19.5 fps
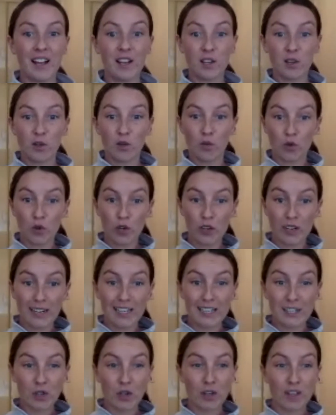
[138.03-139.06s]
They're
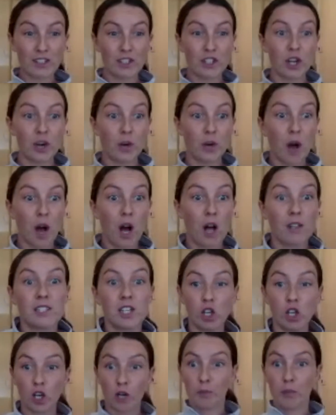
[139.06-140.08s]
really trying so hard to
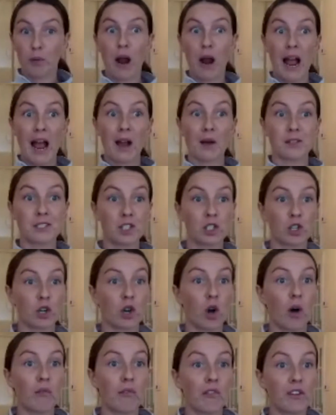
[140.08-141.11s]
look proud and look
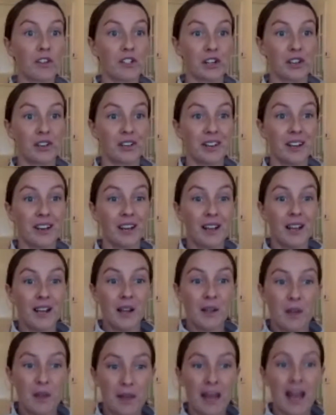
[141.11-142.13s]
confident
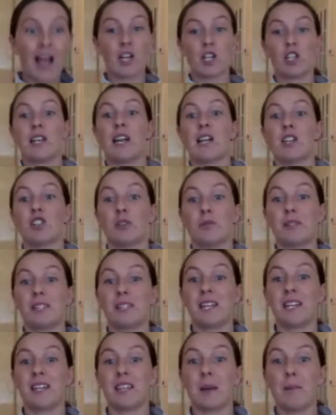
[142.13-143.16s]
that they actually end up
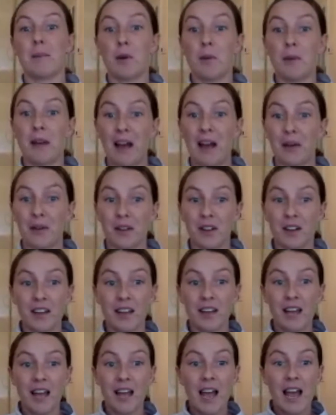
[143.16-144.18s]
sticking their bum out.
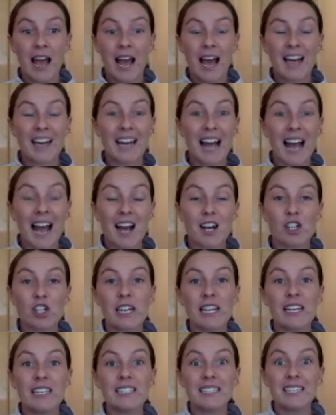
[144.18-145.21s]
And it
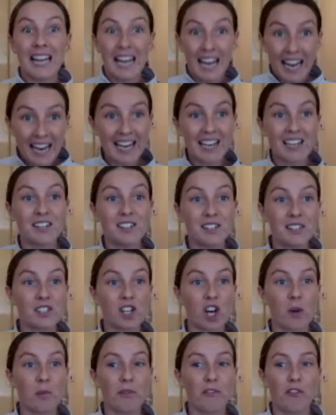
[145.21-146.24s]
actually hinders
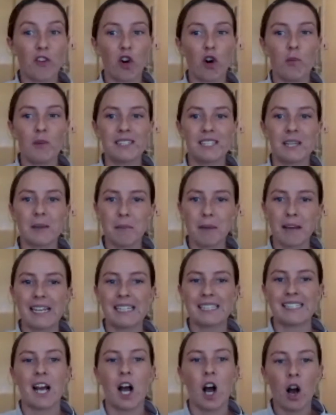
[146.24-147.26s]
our performance. It
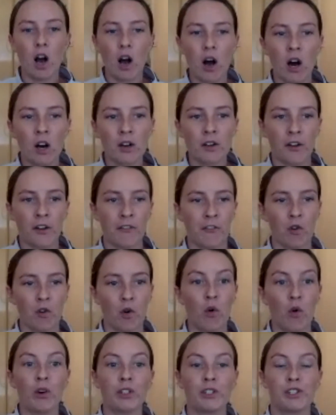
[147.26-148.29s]
makes it harder
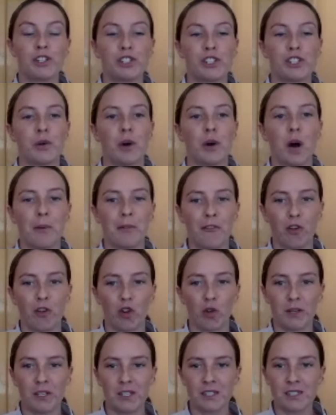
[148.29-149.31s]
for us to do our
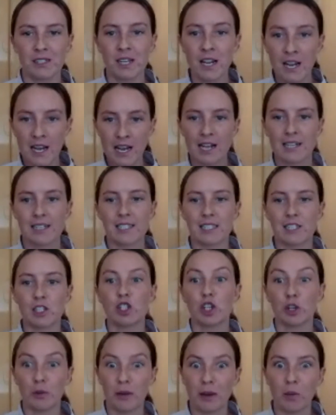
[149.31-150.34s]
performance and to
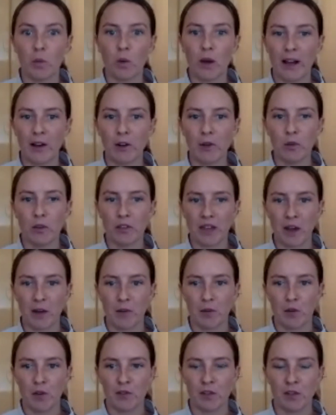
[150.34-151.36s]
do it well
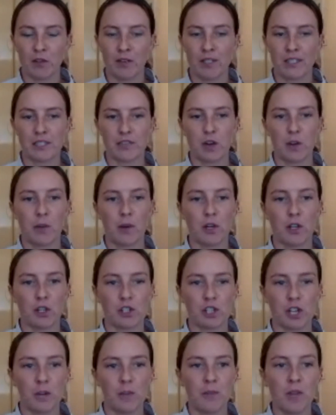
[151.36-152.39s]
without moving the rest of our
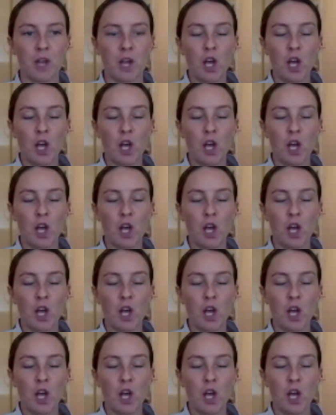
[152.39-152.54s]
posture.